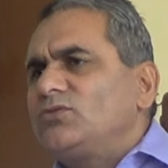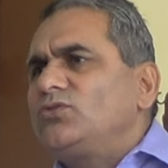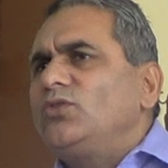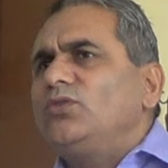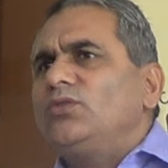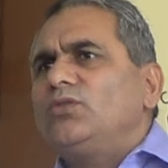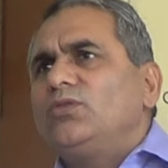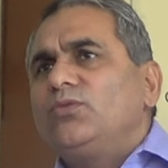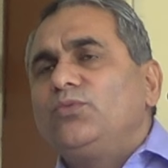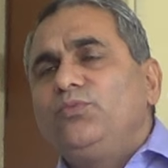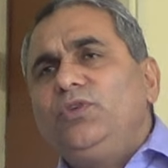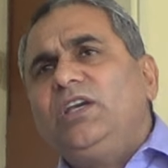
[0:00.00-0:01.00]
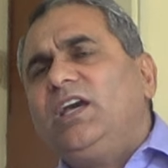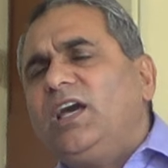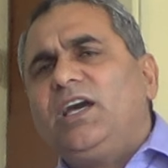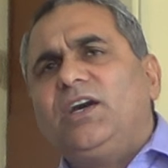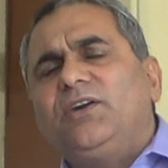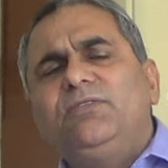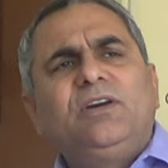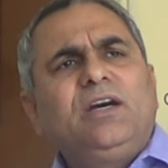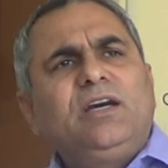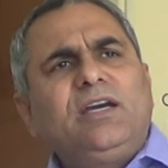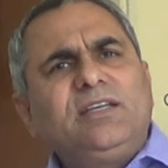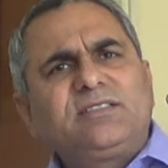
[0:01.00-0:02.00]
So we have
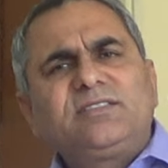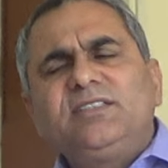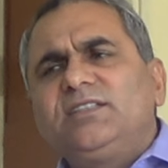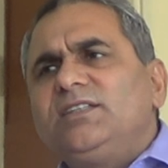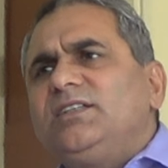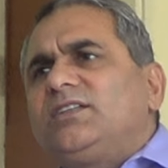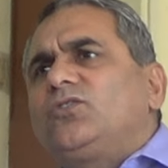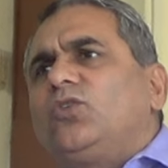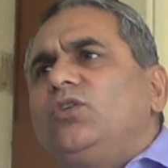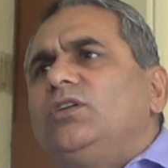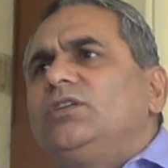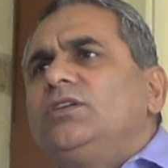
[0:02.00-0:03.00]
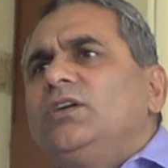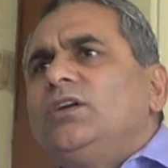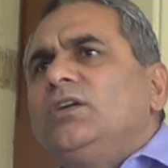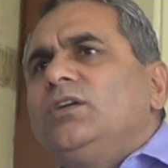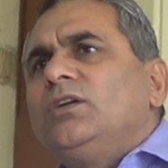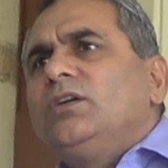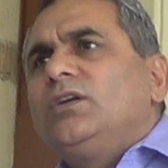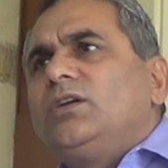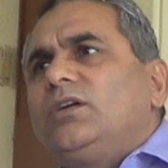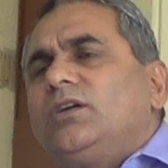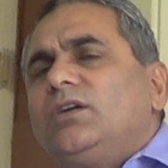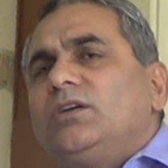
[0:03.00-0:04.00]
a city called
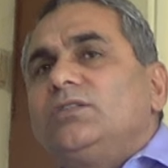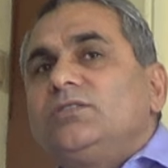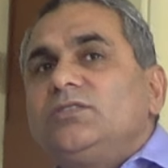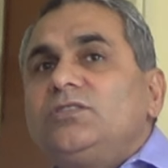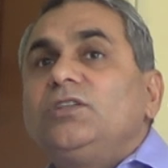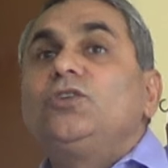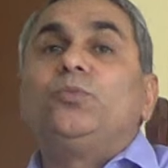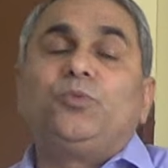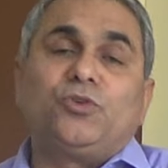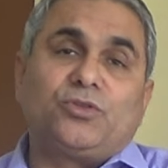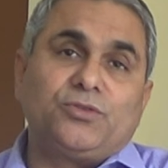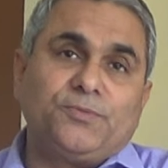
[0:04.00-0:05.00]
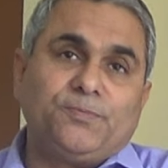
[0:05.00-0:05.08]
Tirupur